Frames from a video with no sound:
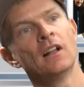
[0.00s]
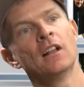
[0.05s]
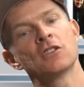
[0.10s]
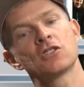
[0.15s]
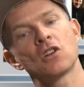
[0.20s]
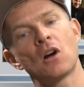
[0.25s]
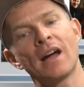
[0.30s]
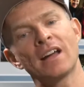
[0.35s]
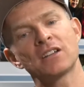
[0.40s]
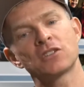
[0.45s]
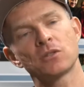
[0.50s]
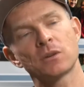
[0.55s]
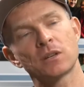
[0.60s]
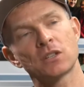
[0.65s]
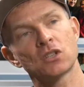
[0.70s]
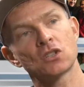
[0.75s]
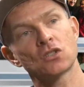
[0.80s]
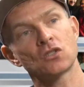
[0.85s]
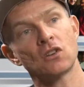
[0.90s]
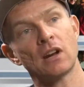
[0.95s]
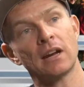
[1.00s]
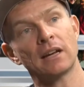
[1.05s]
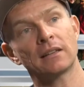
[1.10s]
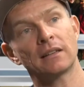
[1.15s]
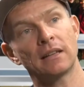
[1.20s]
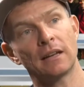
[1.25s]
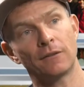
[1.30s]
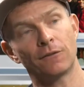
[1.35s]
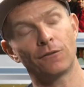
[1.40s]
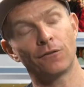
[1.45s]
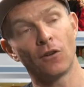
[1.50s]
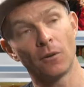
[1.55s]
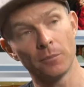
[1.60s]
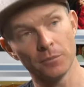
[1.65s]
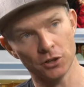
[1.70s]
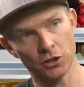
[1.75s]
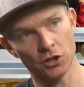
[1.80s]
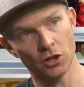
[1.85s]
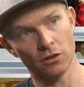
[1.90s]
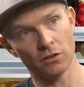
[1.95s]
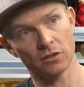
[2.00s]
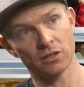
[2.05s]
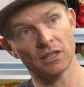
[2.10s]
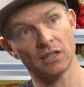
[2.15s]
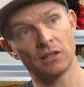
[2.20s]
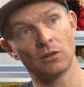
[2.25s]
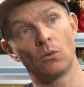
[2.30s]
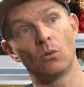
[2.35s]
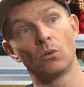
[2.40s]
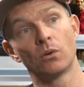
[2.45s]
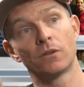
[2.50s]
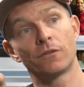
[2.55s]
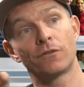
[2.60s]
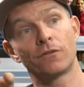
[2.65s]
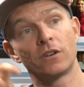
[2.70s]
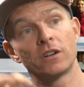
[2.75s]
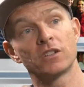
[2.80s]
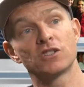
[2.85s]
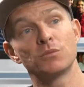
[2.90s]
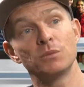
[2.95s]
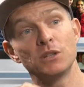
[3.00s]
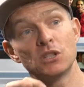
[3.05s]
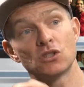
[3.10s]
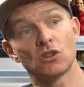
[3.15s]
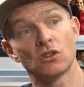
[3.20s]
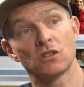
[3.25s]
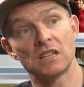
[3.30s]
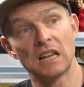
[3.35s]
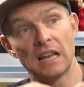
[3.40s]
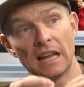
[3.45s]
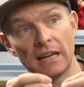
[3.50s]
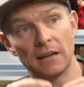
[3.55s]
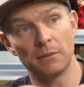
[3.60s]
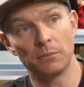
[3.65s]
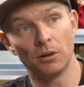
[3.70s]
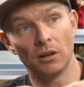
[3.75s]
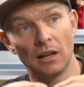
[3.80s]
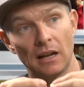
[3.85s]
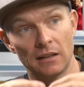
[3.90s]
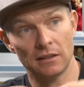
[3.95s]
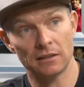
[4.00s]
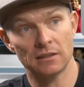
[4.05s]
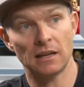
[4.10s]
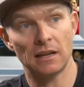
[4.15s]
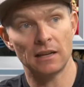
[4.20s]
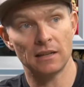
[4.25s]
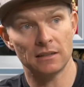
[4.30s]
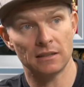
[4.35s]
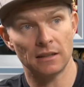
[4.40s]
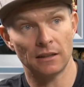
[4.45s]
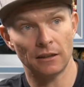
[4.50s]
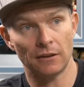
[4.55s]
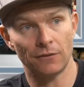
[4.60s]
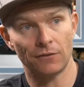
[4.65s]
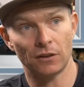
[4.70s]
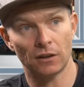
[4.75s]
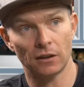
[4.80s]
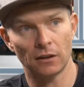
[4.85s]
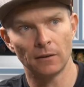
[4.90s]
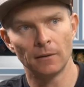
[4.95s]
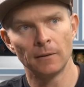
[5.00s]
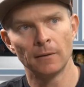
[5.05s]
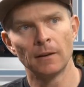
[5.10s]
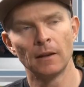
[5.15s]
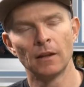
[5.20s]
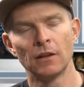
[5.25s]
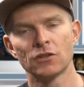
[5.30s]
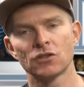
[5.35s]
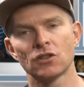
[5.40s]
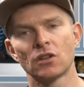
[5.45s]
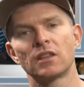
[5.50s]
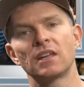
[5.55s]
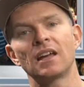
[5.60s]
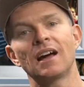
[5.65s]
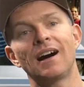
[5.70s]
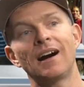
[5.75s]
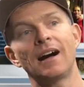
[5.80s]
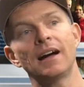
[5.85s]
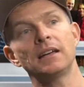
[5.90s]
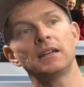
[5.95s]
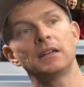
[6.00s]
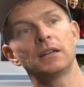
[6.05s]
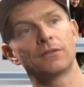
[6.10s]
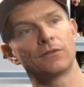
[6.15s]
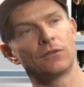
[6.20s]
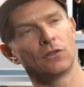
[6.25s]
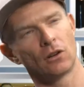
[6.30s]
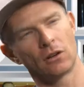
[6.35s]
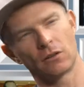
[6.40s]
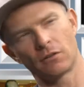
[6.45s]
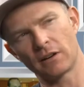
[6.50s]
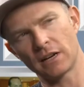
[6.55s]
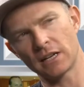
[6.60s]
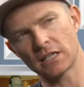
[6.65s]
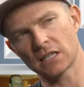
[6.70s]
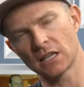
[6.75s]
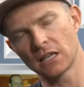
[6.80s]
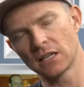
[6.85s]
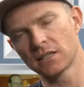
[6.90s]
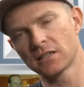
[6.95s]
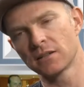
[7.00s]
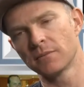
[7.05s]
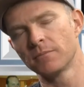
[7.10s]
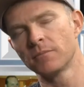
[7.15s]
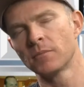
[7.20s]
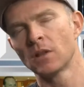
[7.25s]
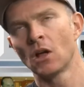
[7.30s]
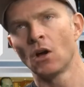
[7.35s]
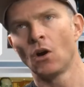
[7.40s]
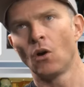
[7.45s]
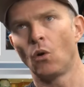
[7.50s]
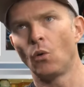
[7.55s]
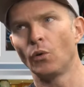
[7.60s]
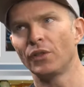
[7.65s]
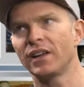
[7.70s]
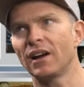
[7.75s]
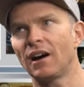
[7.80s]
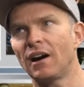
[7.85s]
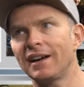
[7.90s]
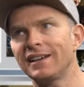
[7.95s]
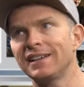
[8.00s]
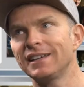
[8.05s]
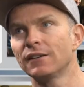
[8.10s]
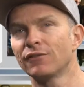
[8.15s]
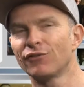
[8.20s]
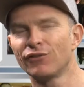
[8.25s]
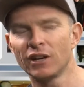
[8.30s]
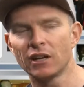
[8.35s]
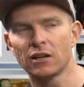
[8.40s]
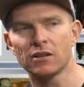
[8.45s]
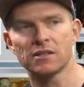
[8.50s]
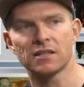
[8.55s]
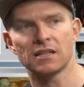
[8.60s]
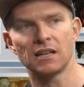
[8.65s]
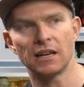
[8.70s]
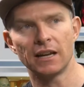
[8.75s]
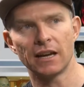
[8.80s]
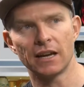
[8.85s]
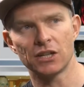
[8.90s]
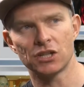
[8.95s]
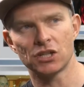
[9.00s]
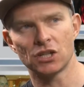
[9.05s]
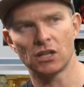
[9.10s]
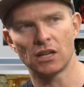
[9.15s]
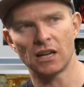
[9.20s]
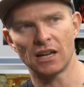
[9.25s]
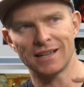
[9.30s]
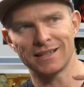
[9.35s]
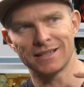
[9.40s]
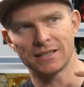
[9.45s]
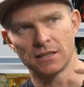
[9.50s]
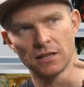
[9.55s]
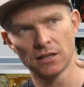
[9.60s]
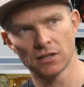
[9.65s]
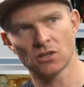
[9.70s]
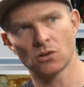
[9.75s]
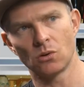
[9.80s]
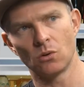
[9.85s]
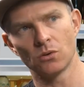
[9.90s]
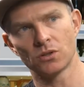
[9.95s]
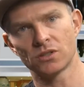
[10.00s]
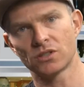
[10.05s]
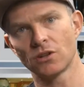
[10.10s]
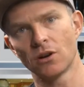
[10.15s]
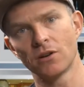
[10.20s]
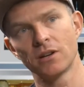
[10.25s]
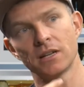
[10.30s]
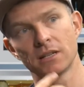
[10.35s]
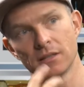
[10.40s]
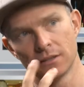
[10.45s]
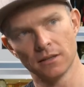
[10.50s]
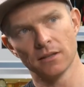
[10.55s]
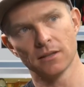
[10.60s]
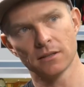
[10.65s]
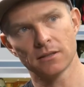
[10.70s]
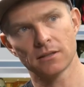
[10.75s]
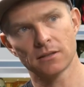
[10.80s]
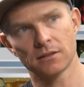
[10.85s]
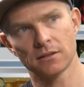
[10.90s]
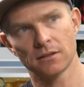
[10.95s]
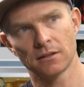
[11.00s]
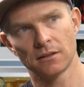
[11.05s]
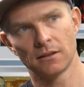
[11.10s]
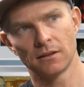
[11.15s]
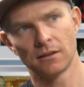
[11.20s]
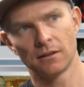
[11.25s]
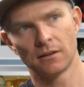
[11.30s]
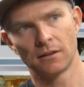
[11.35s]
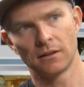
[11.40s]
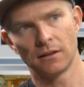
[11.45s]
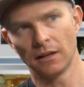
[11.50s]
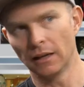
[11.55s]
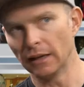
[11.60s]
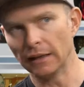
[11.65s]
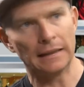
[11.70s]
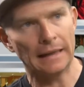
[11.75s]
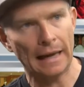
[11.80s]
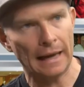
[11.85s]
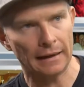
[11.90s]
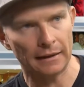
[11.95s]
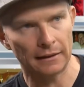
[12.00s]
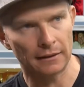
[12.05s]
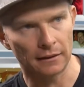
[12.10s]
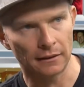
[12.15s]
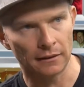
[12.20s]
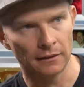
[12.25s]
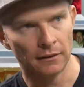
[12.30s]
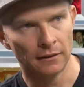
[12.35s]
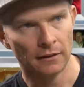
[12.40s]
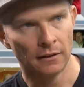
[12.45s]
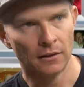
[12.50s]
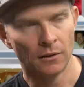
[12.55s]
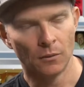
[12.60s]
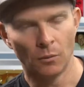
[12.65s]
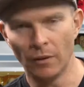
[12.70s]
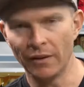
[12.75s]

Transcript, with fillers: So I had to extract that from the jokes in order for it to be translatable outside of South Africa. So the idea of non-racialism or the idea of reconciliation as discourse don't exist in Canada, mm.